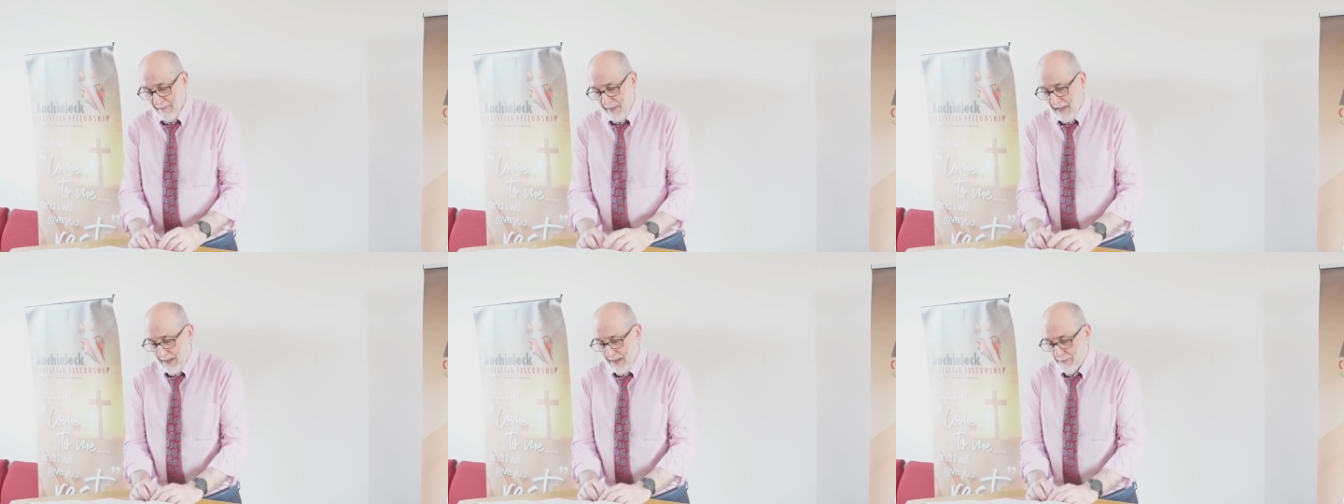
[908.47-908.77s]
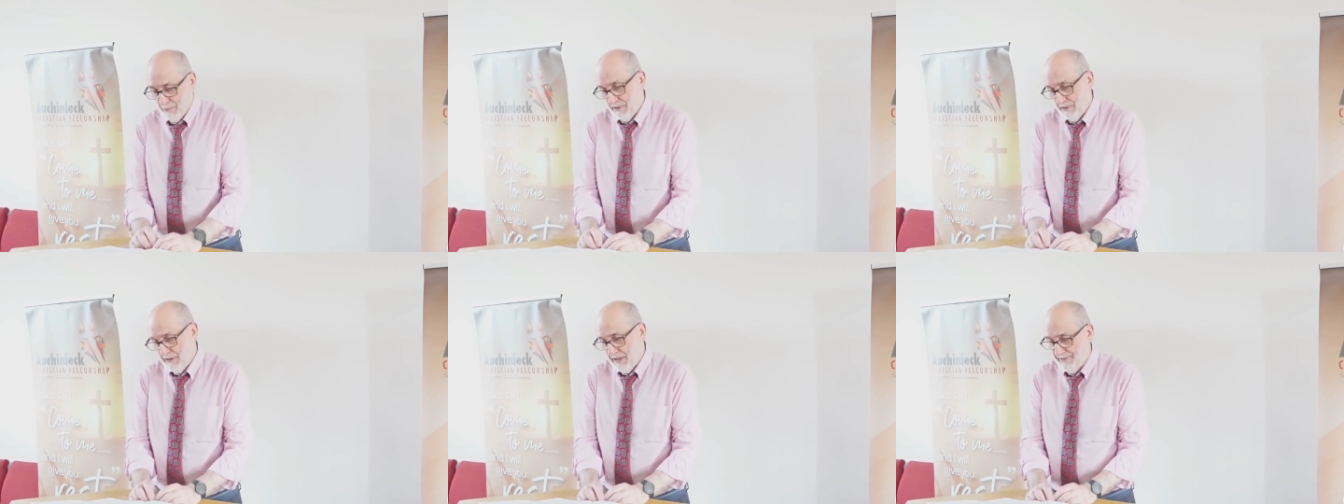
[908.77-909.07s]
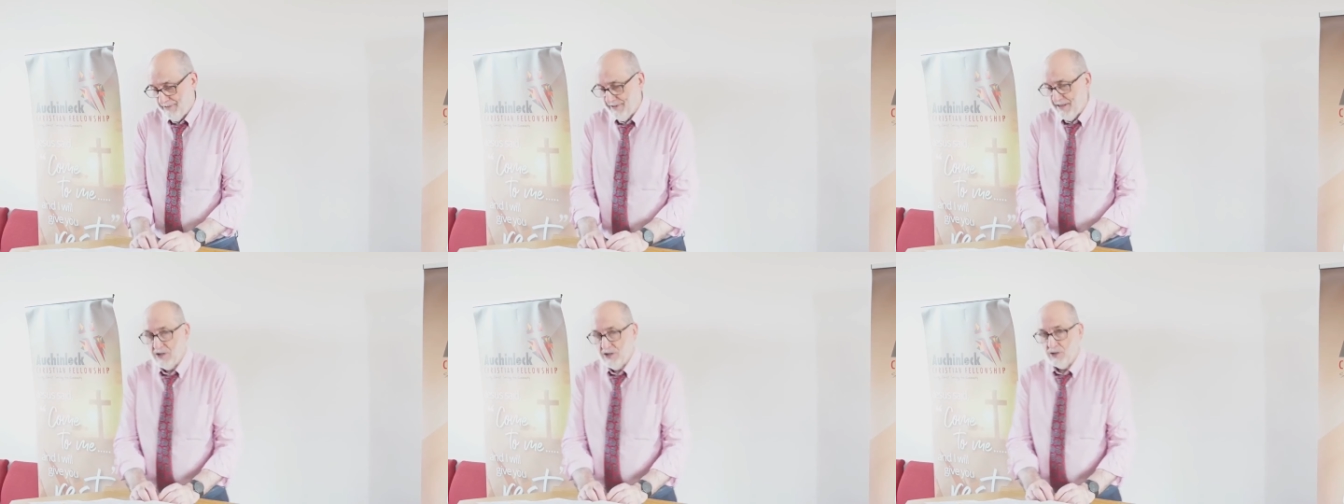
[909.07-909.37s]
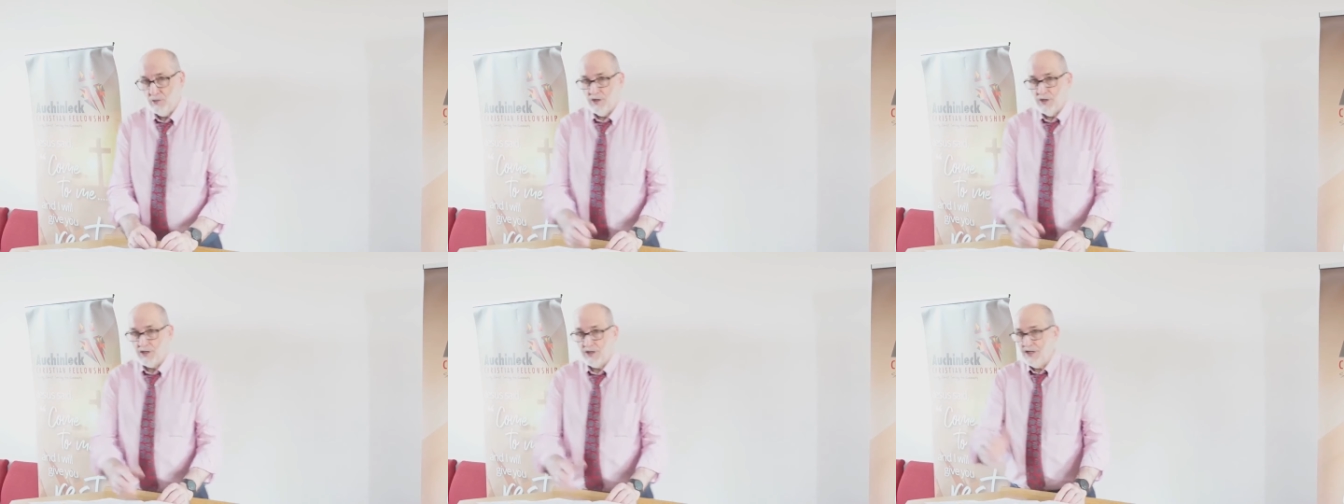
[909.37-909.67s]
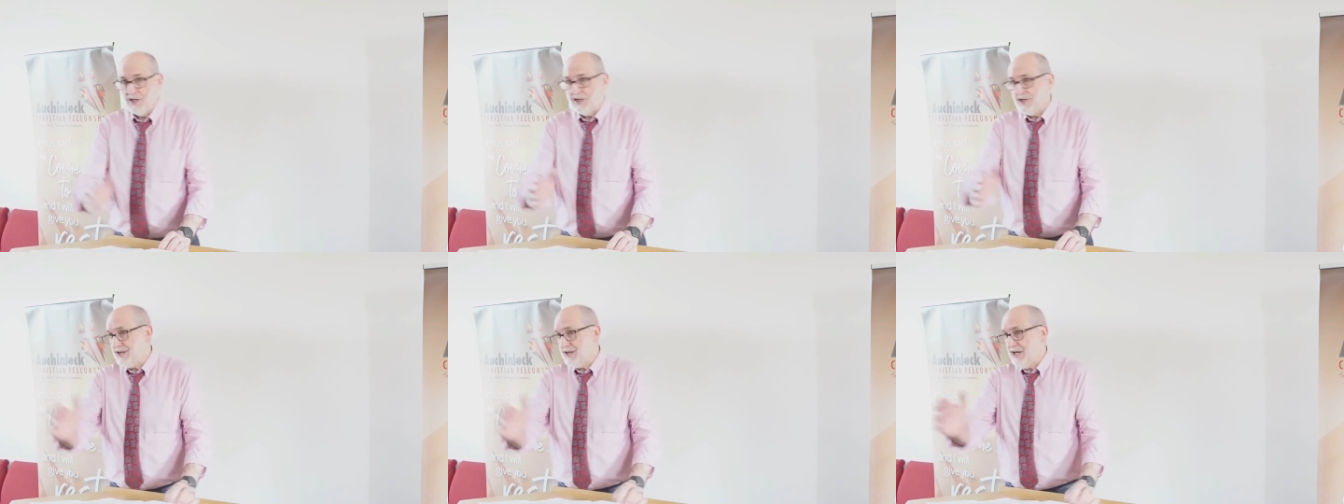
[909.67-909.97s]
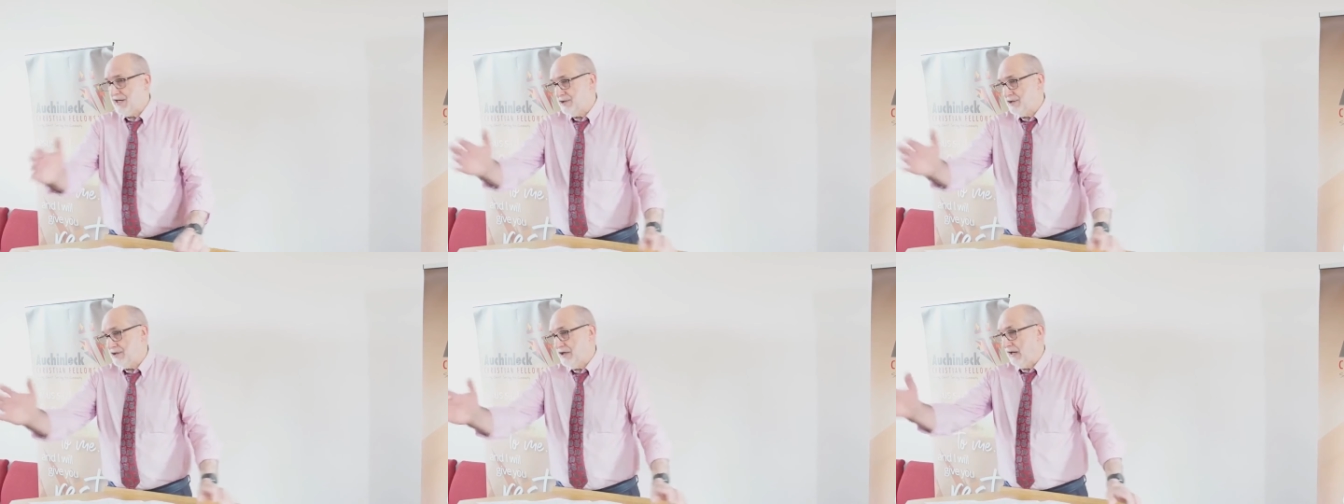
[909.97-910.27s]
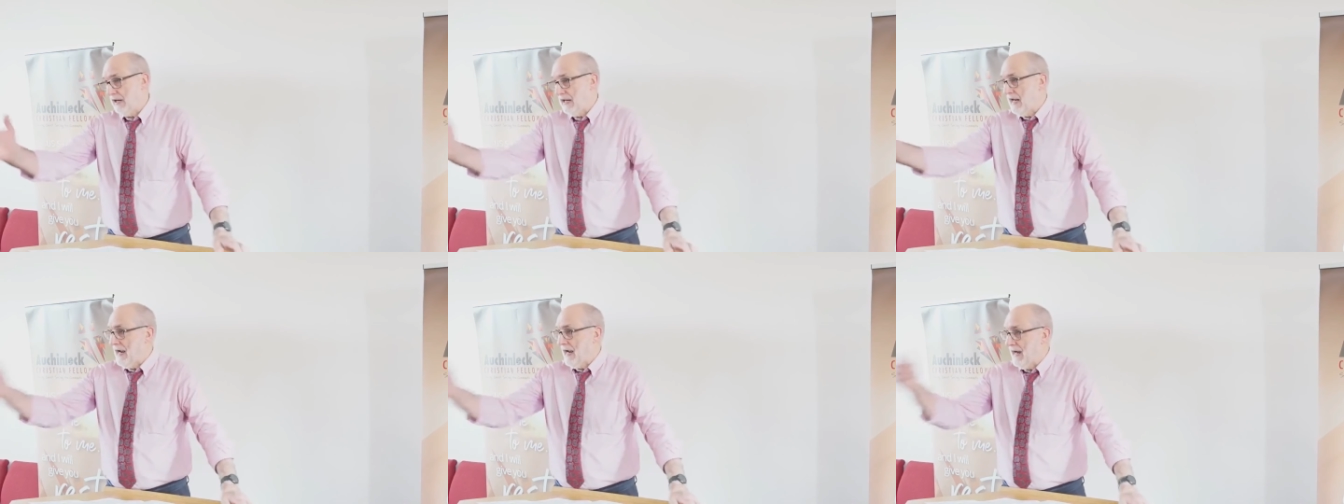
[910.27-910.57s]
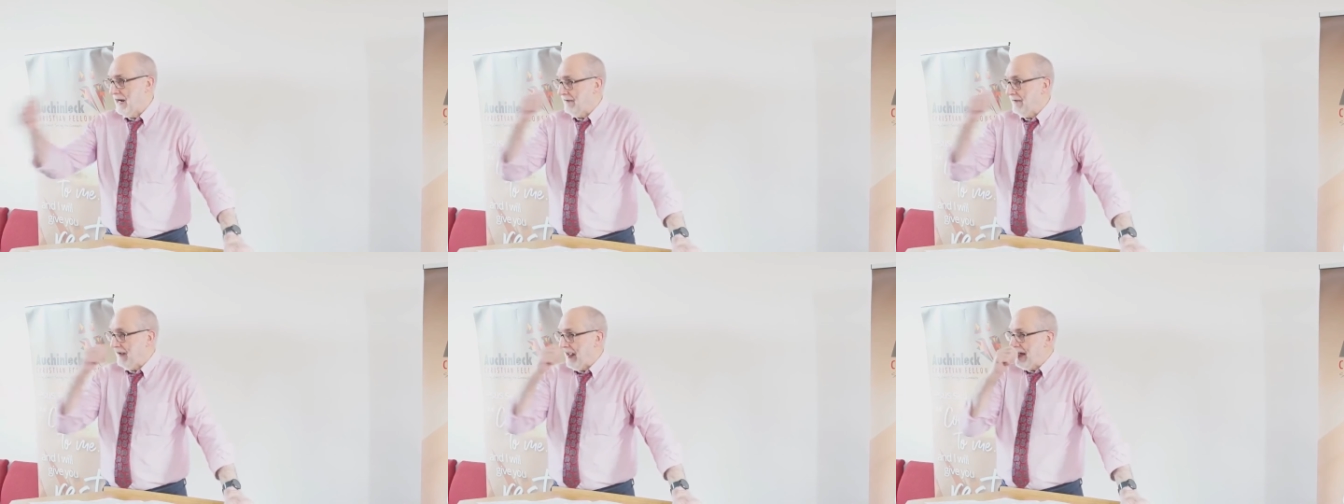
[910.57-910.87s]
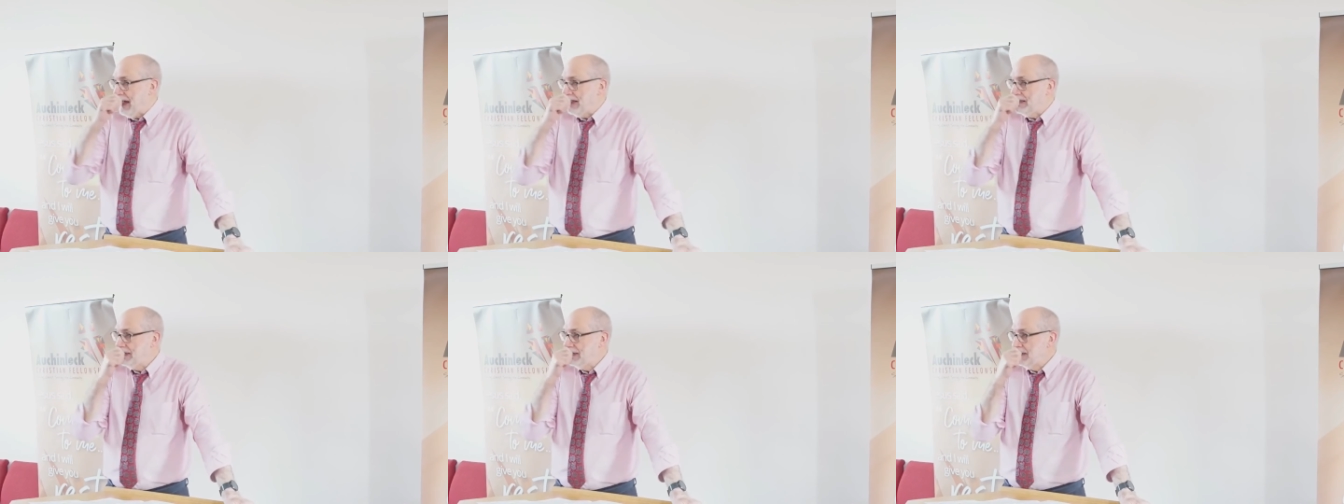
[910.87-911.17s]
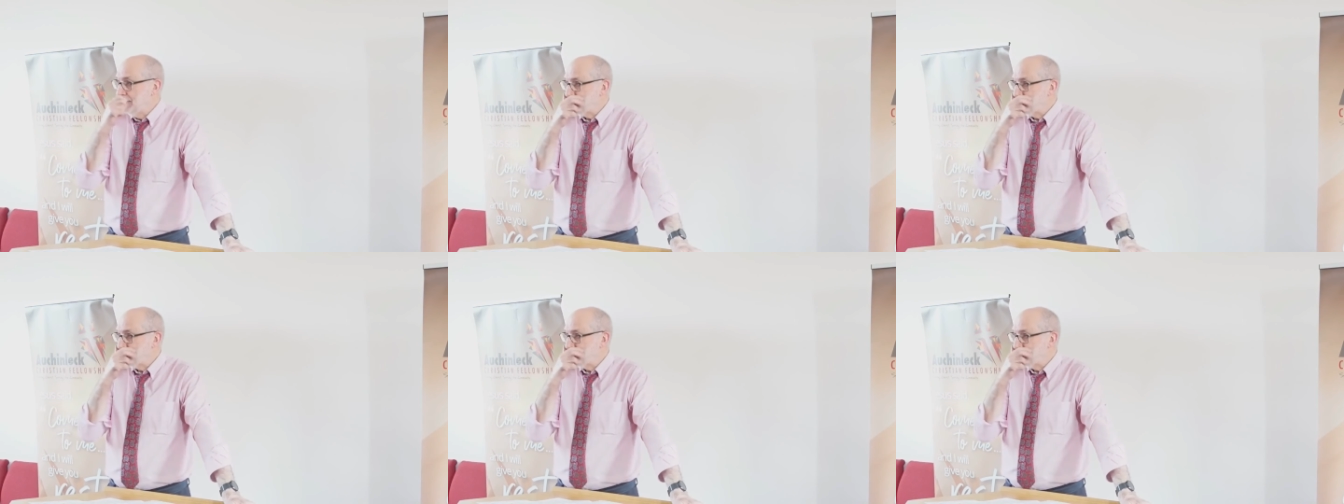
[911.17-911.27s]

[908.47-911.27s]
and we read these words, consider your latter end.